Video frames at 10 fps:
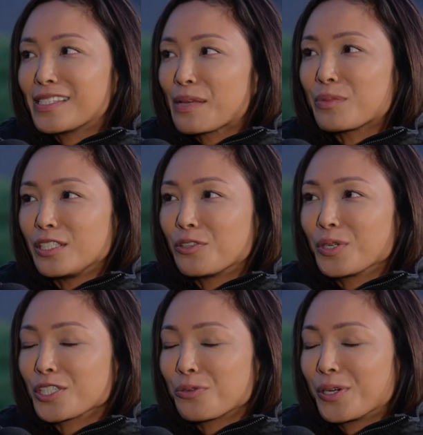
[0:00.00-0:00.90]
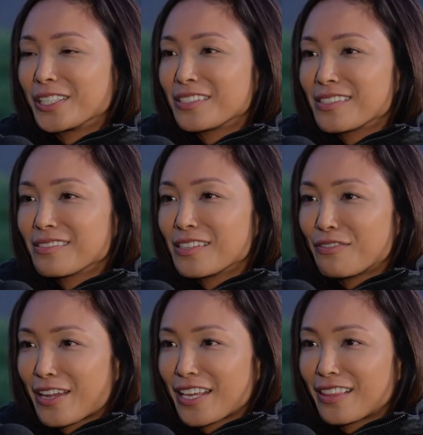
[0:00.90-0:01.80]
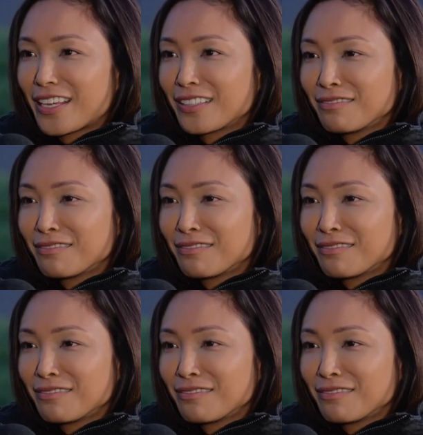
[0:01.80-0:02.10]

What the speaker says: something to work towards, if anything.